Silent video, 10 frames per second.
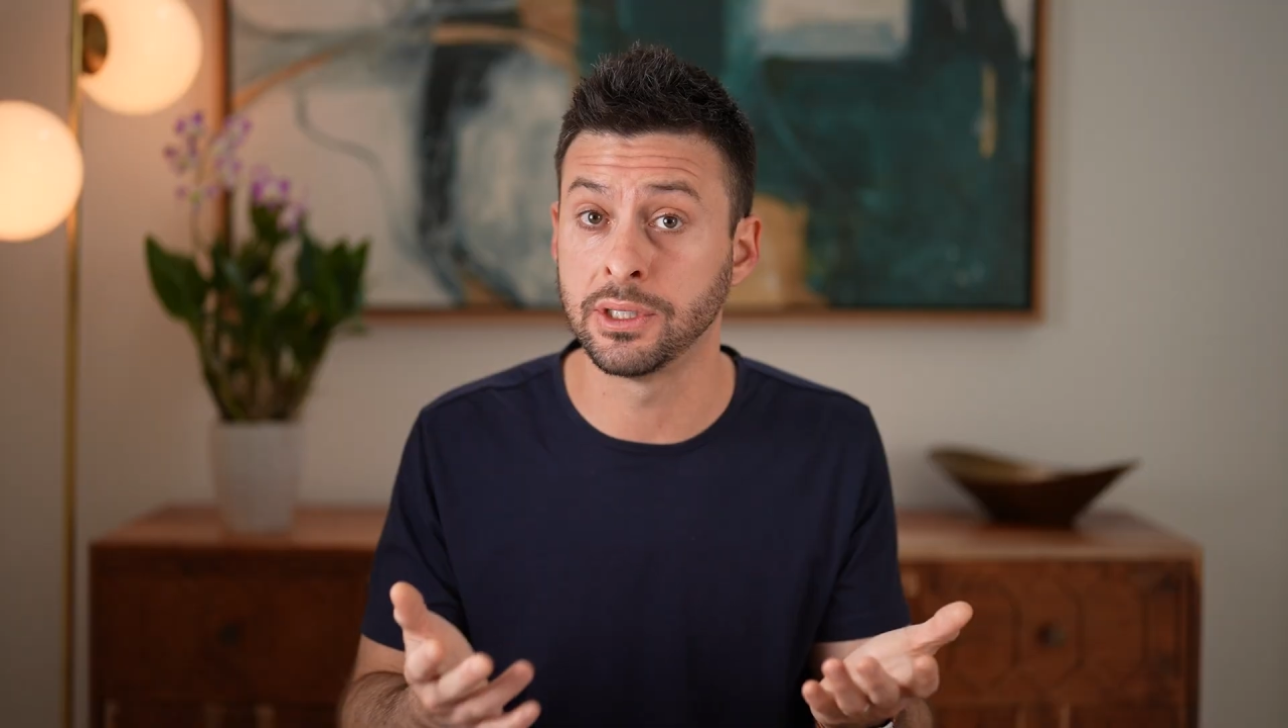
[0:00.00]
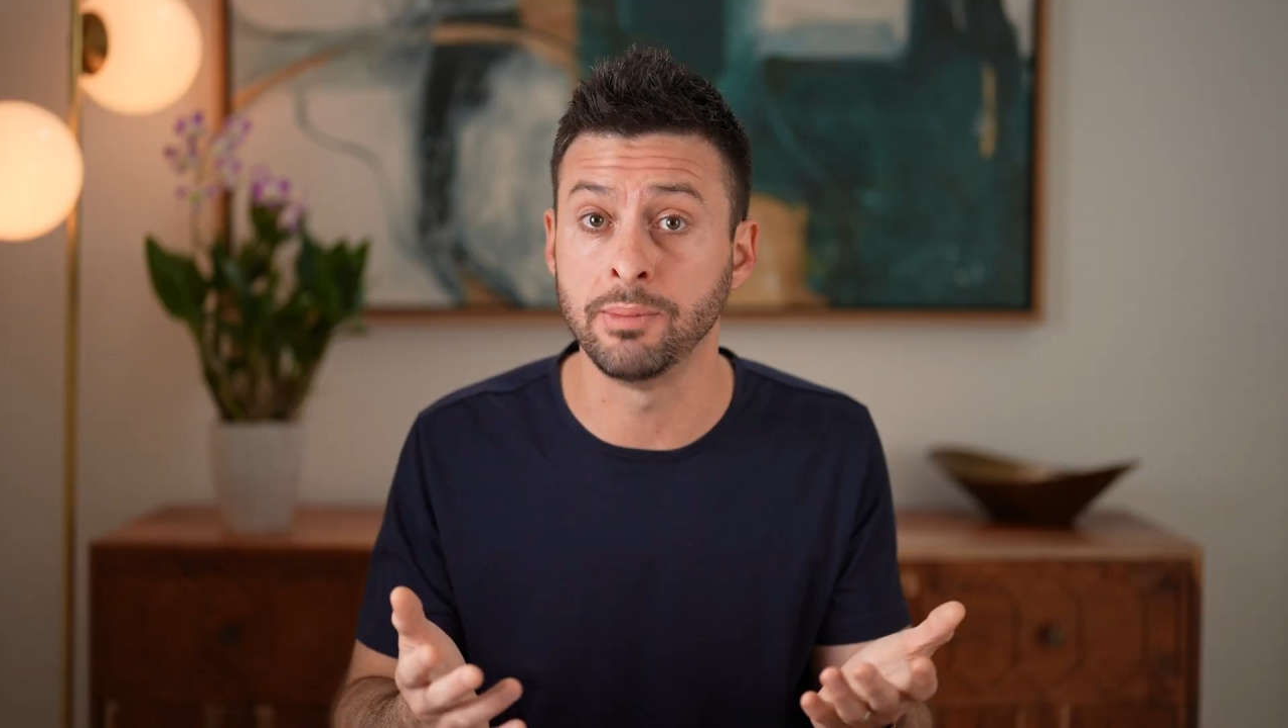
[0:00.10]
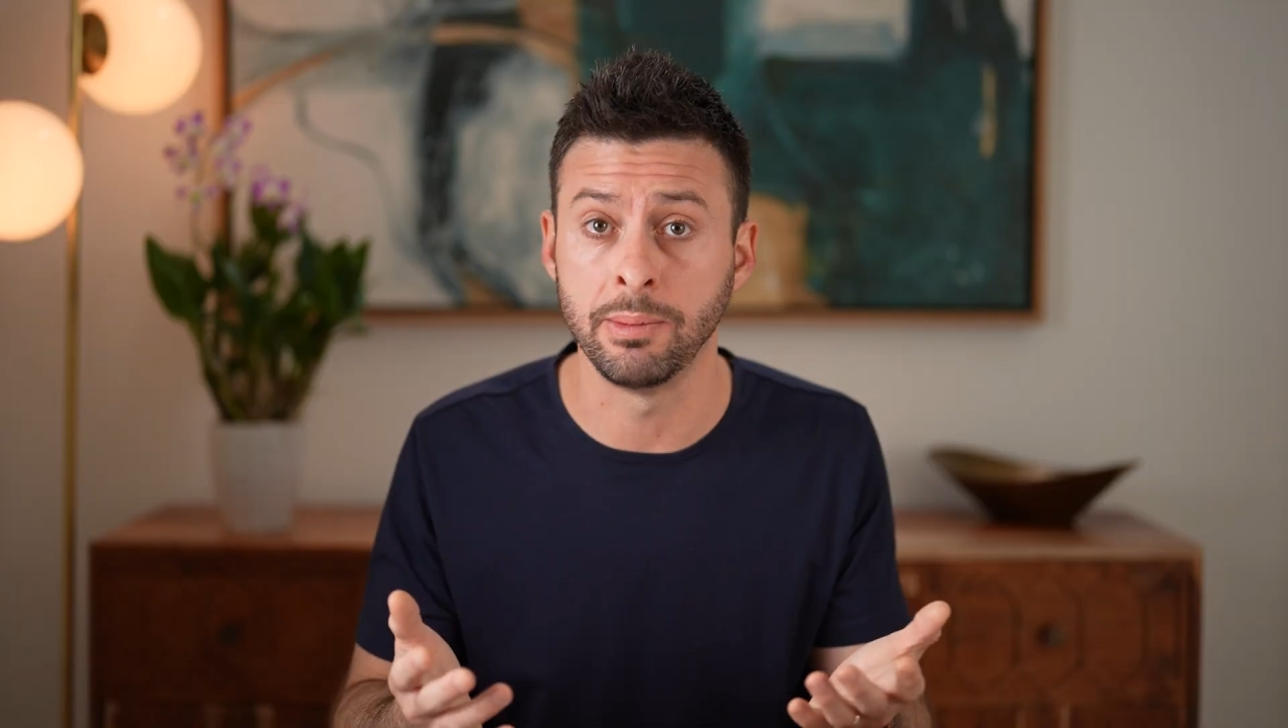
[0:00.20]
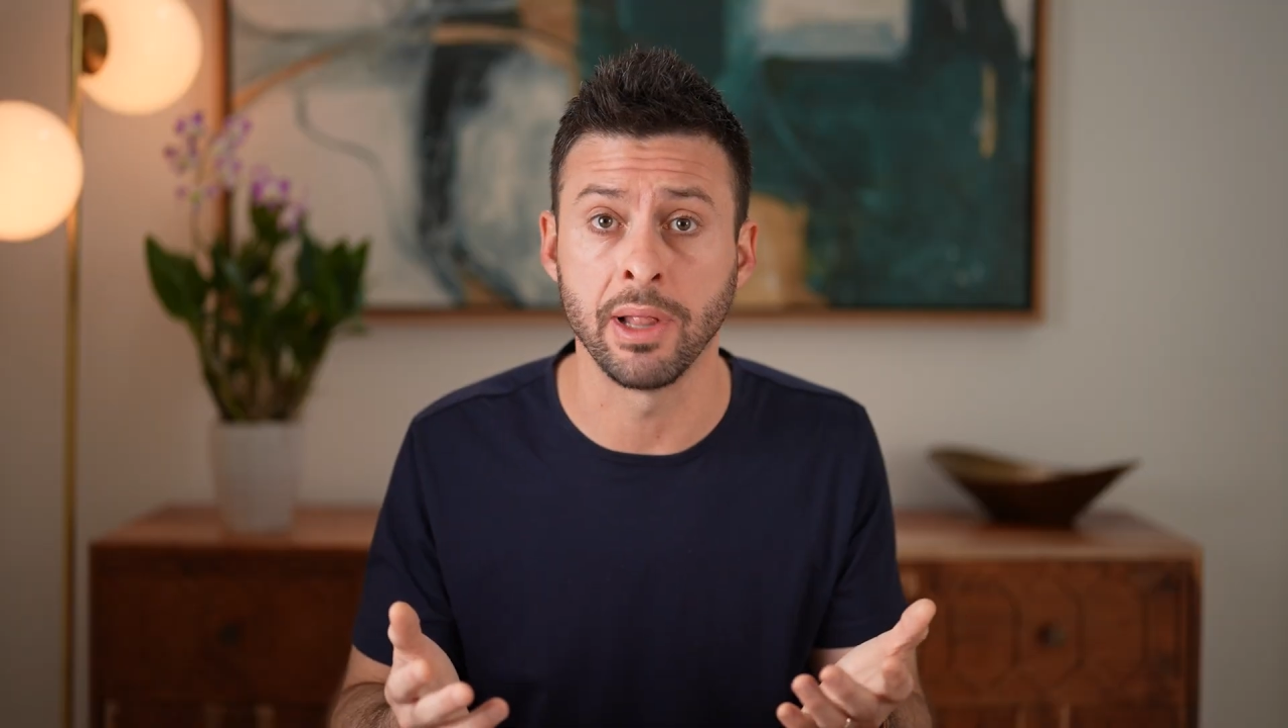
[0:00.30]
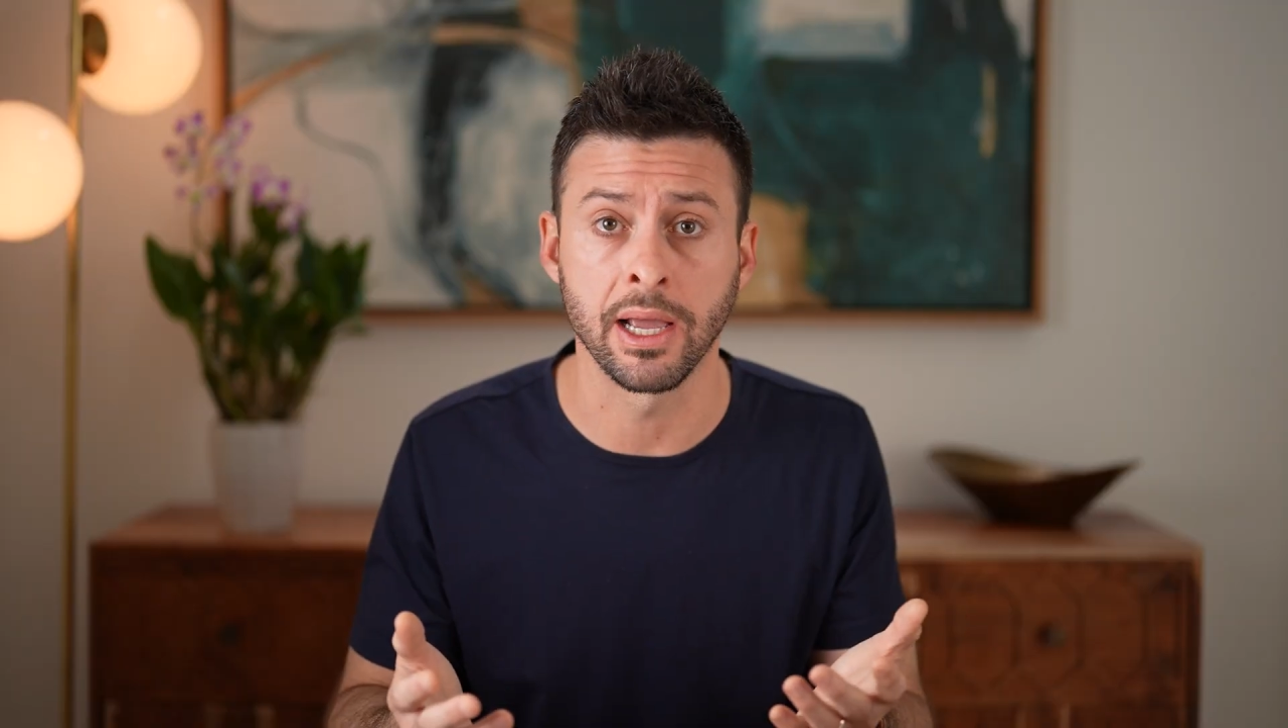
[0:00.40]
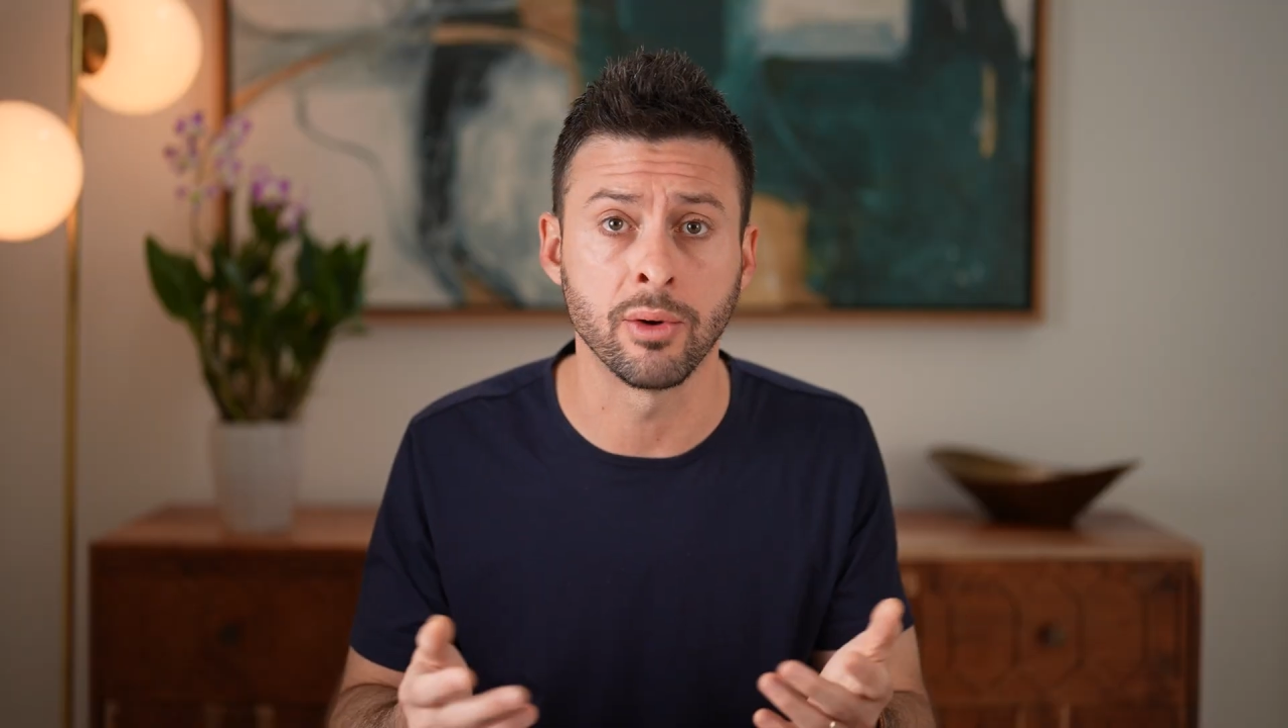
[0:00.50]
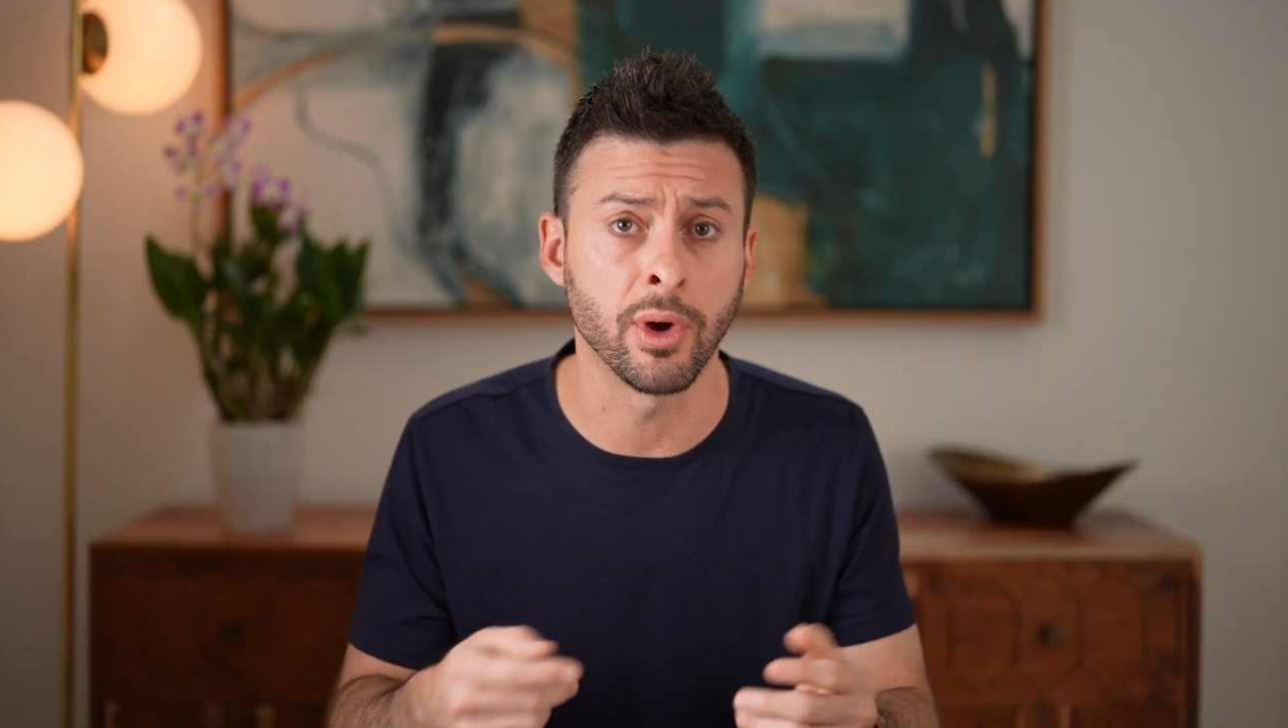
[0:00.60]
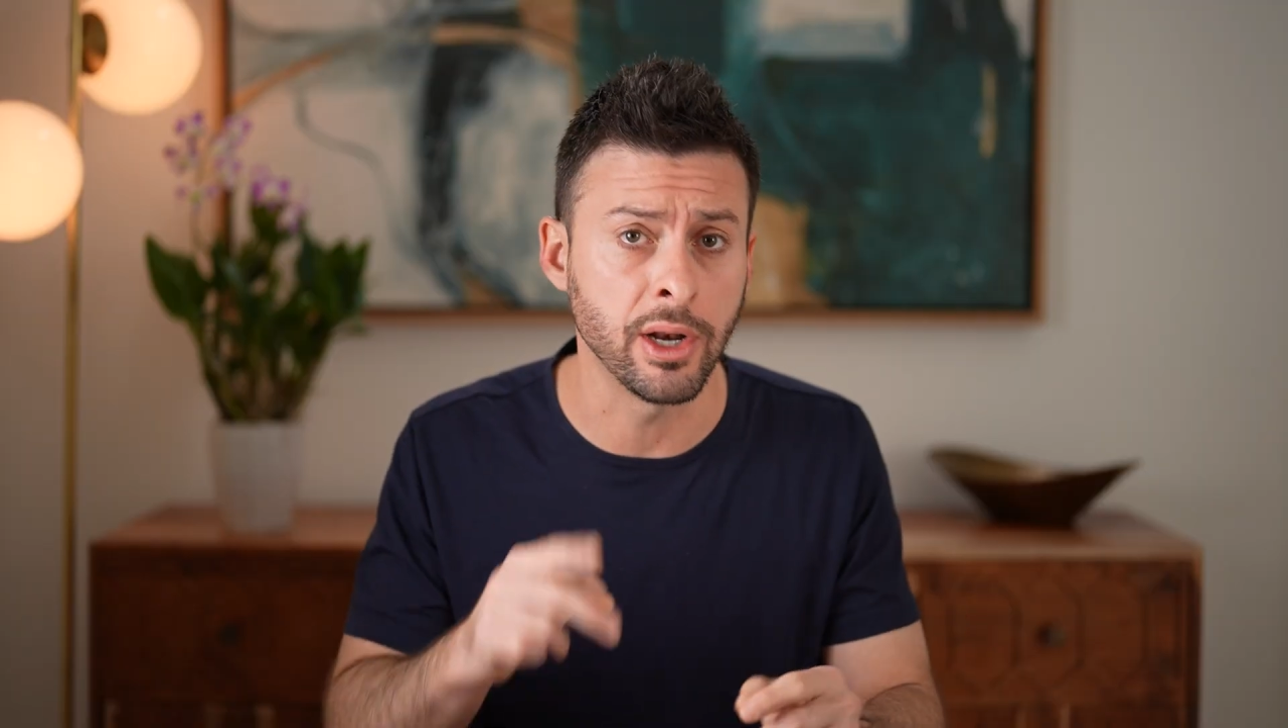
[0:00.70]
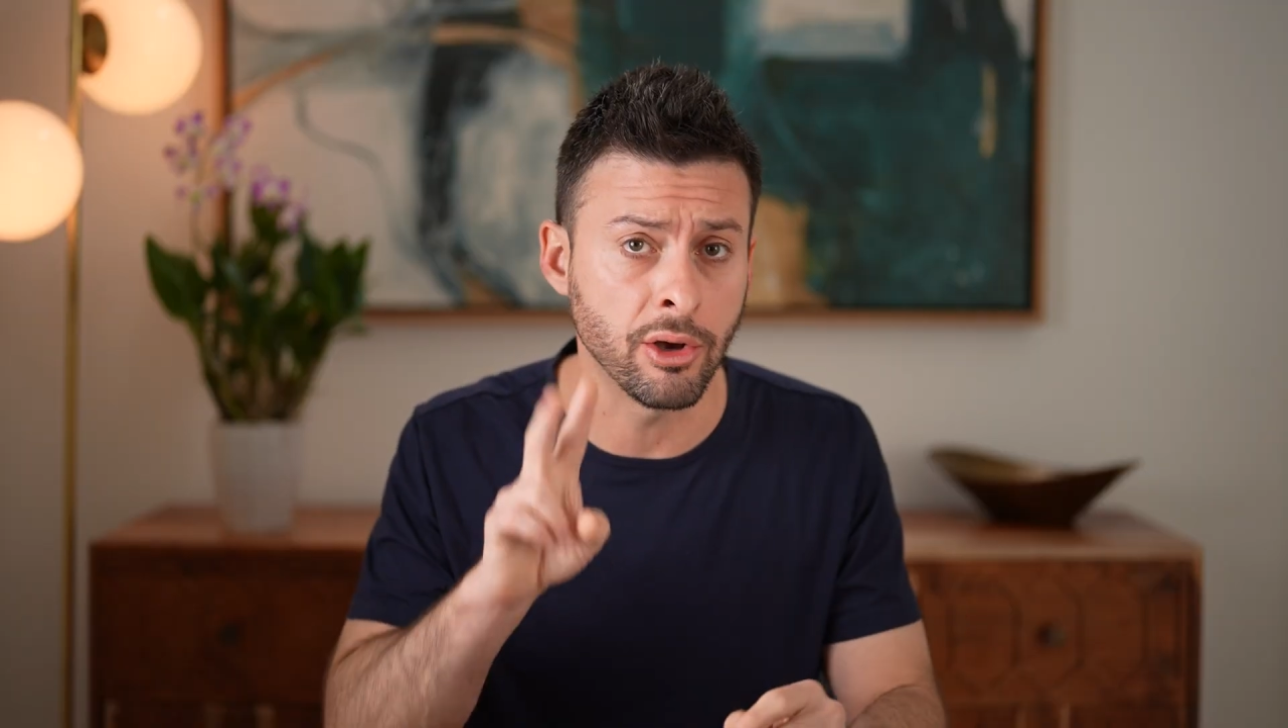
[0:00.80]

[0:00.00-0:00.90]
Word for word: be black and white.